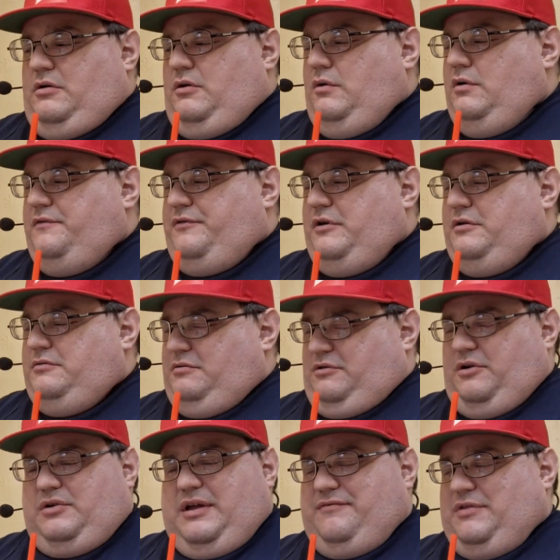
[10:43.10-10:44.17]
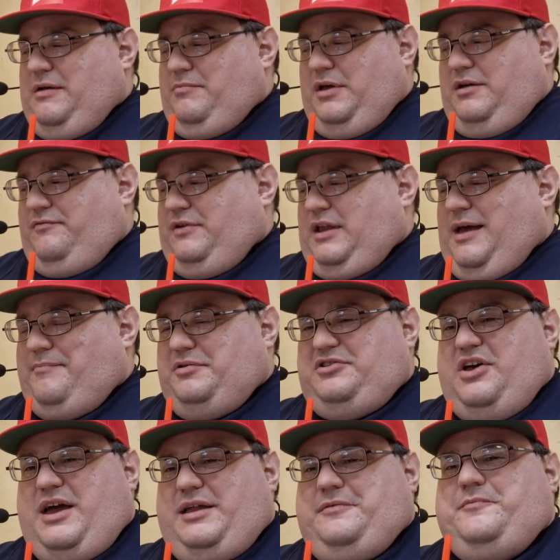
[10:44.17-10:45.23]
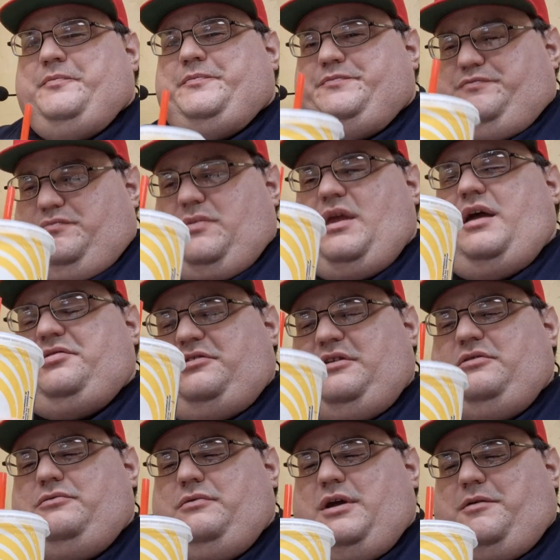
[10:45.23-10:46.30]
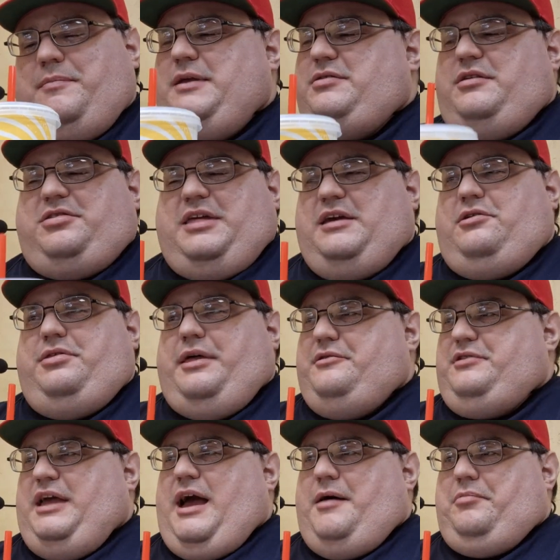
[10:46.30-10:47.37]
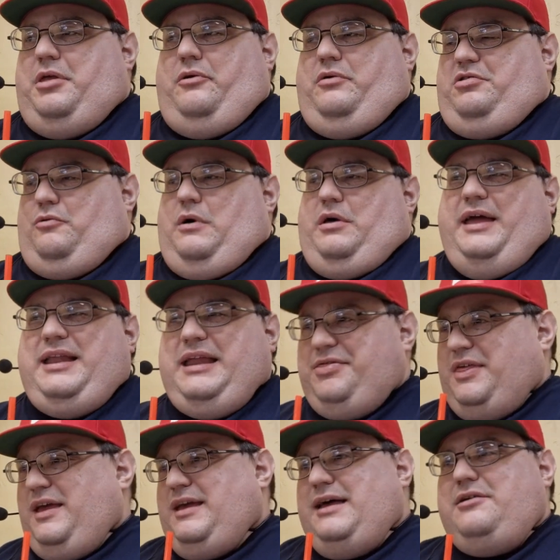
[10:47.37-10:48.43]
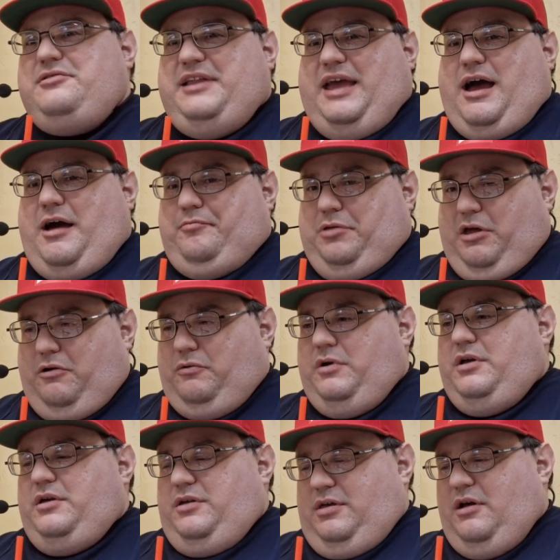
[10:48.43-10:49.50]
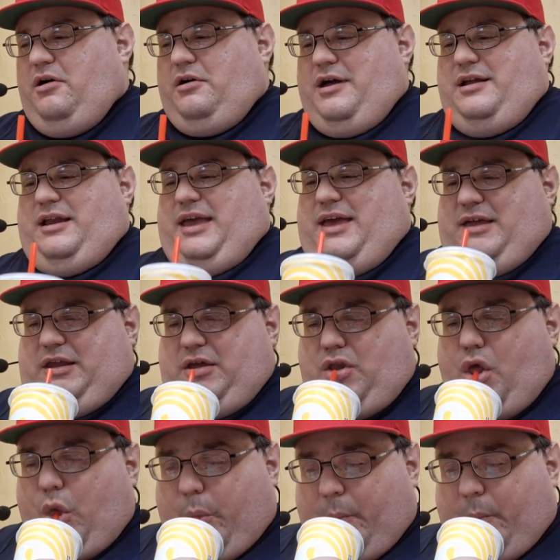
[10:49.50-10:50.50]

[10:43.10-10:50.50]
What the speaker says: Or if you don't have that big of an appetite, I still recommend the single El Diablo as well. Anything El Diablo, y'all gotta get it.